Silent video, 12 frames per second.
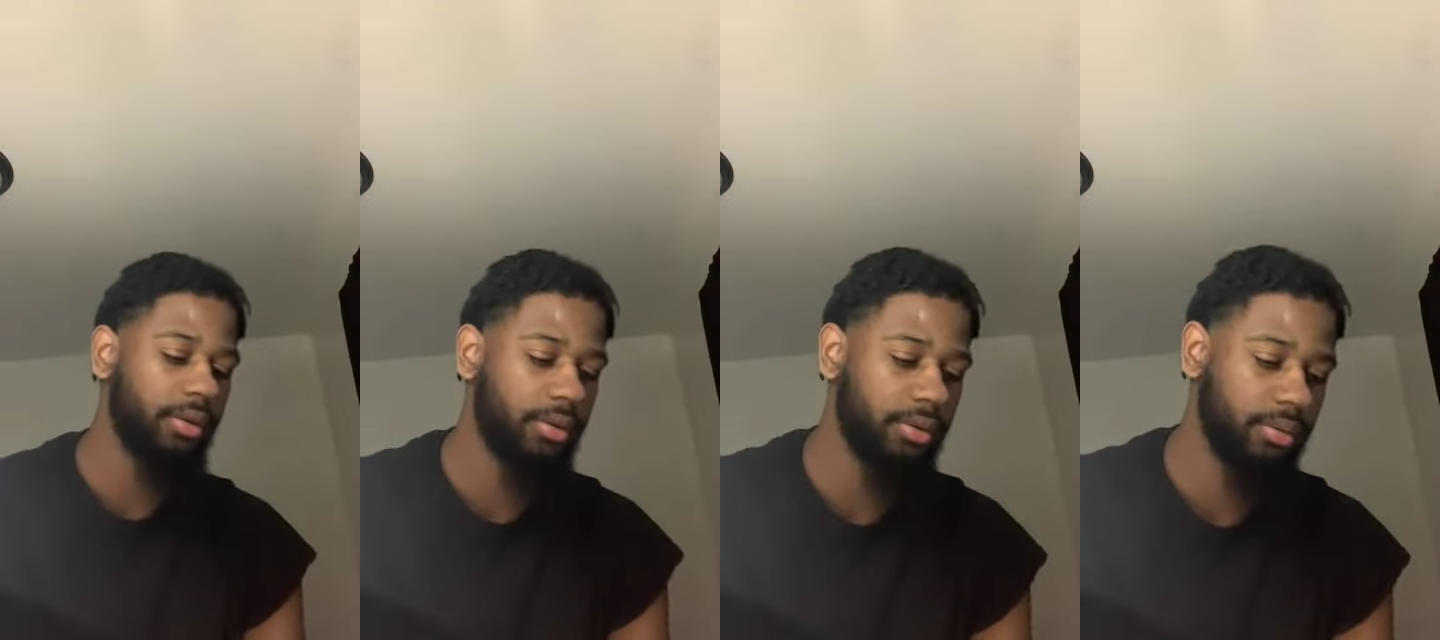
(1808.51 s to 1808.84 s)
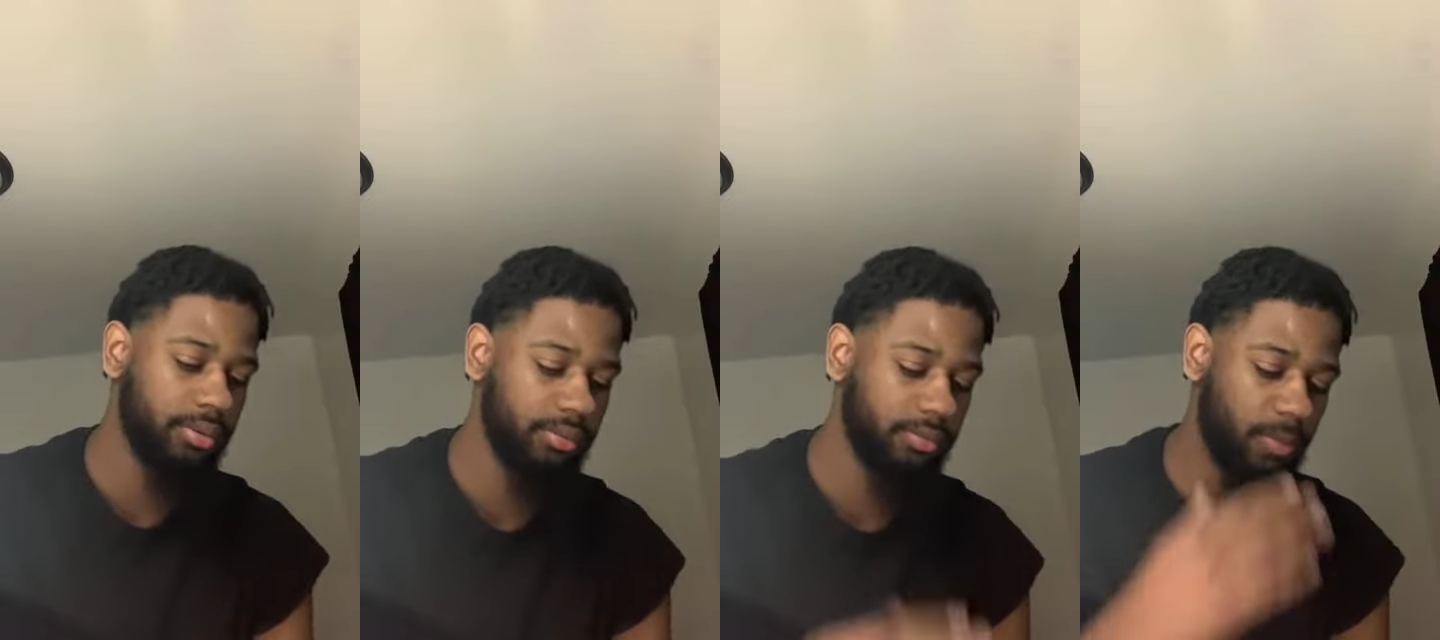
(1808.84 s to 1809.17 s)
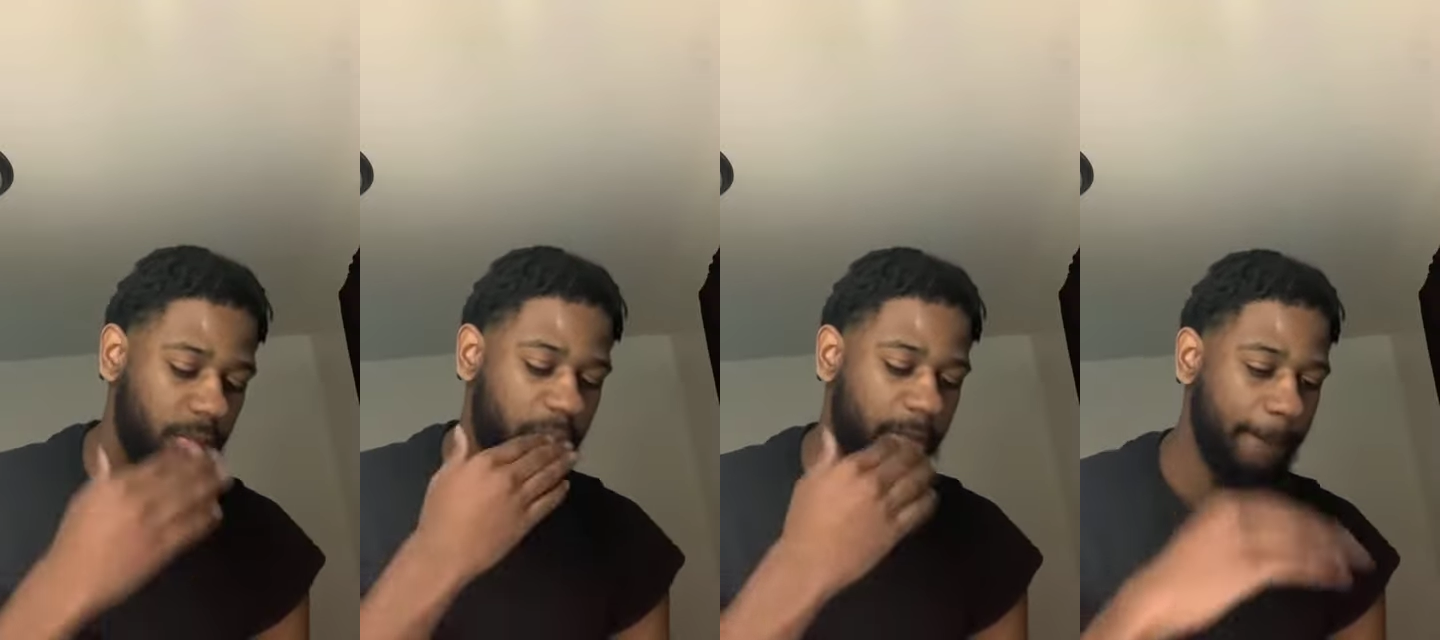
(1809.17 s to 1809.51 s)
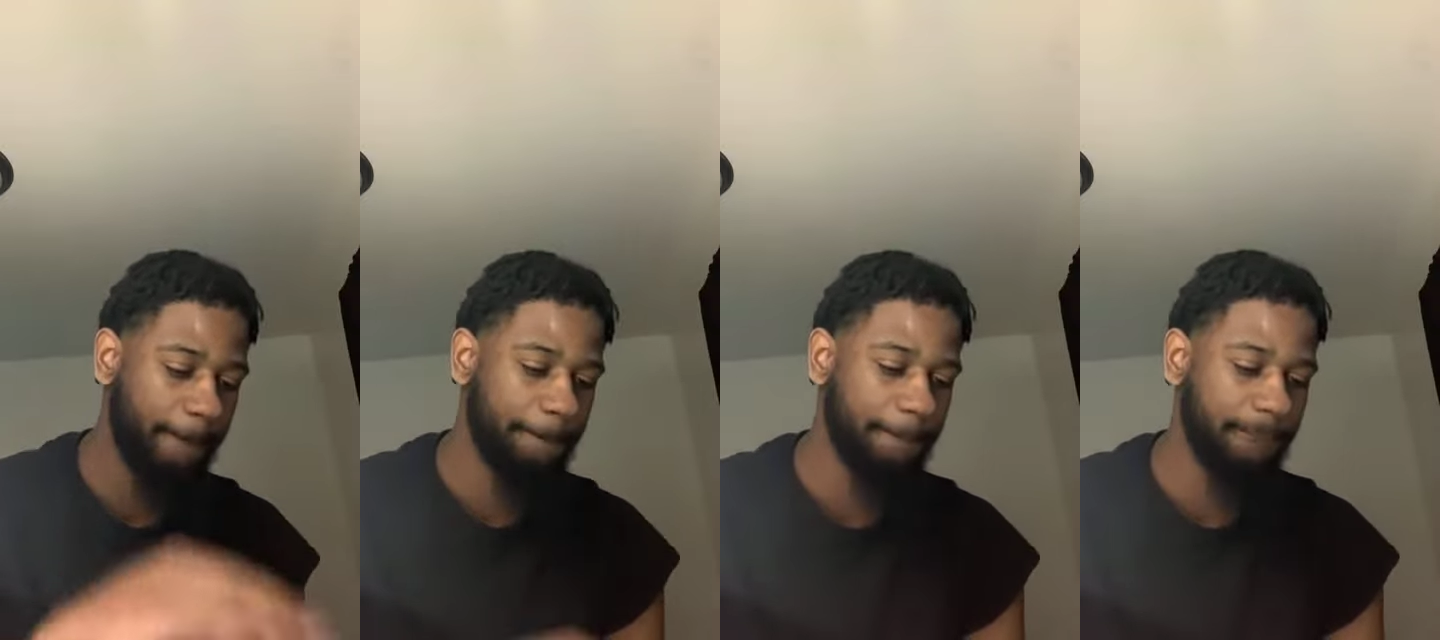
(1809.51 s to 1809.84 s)
But this is not
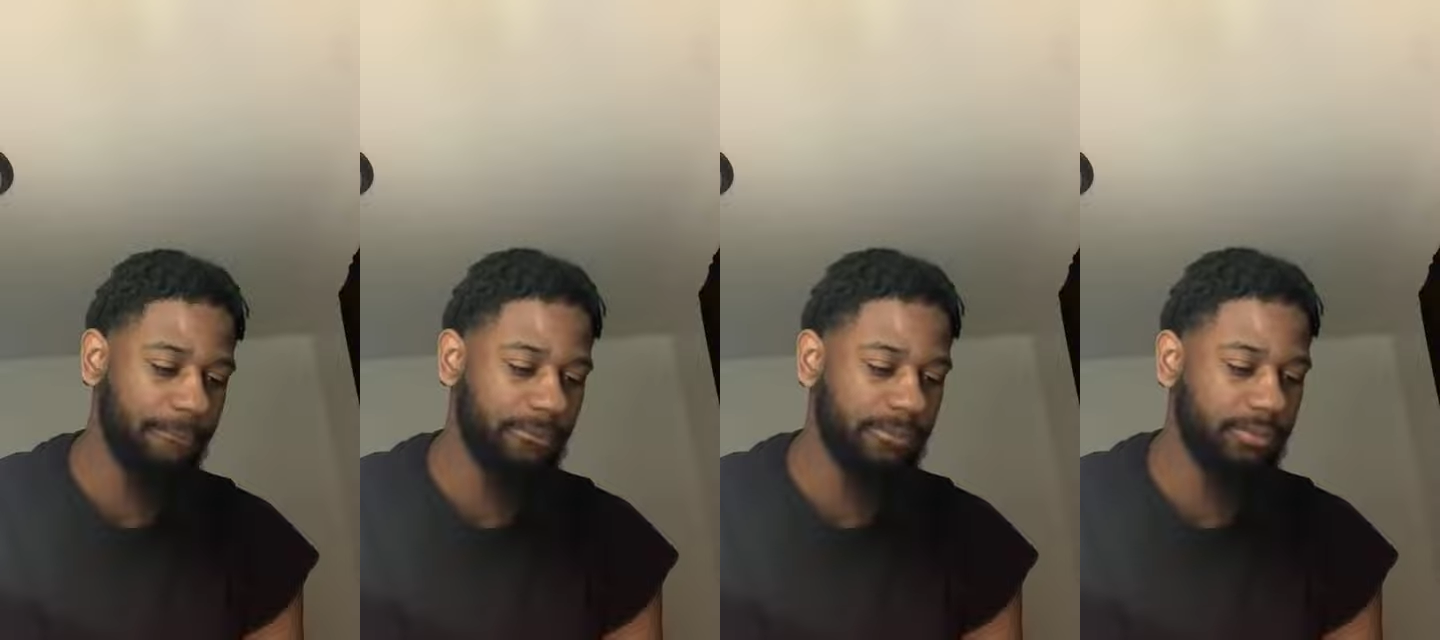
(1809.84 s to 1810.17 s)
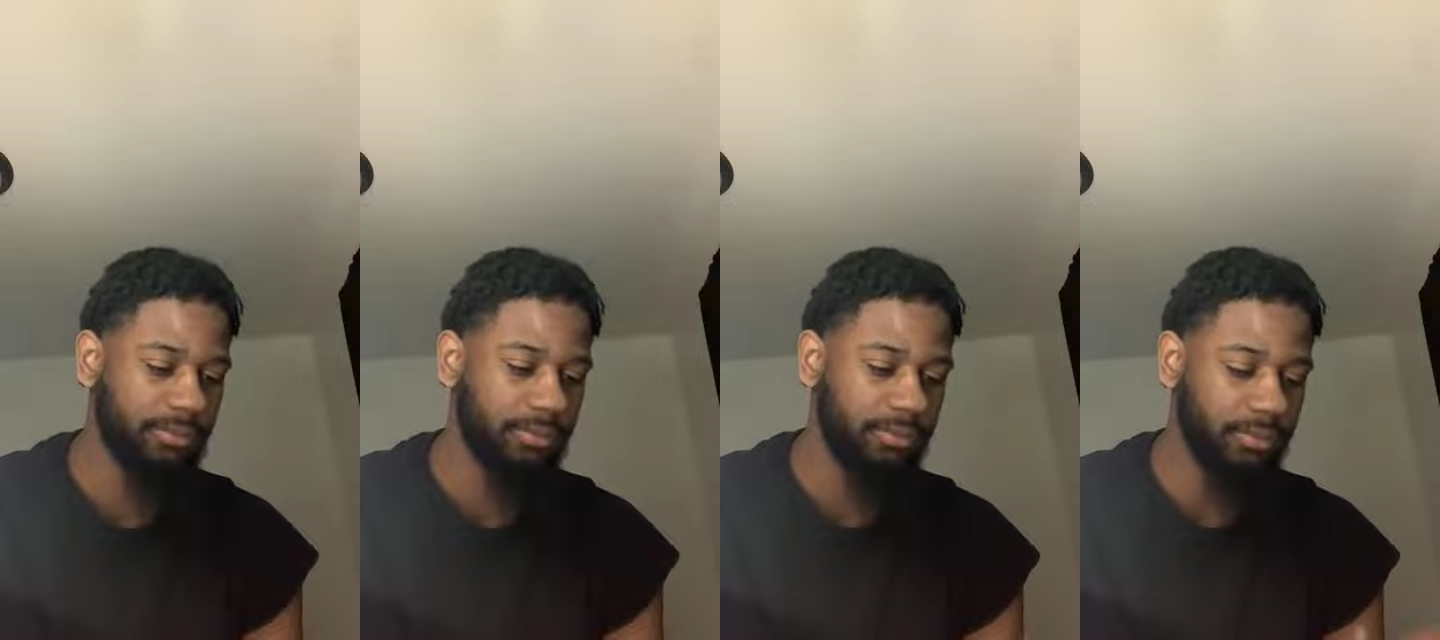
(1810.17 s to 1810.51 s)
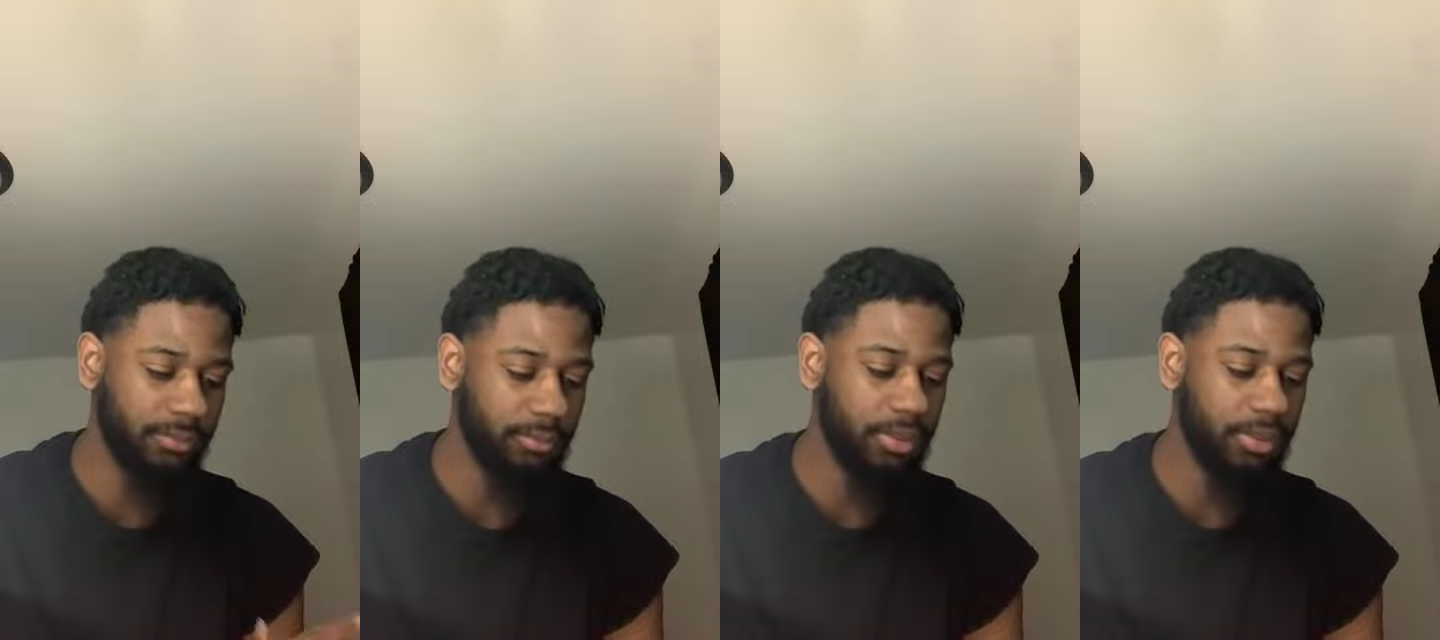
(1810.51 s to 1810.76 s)
Christianity, though. I'm not a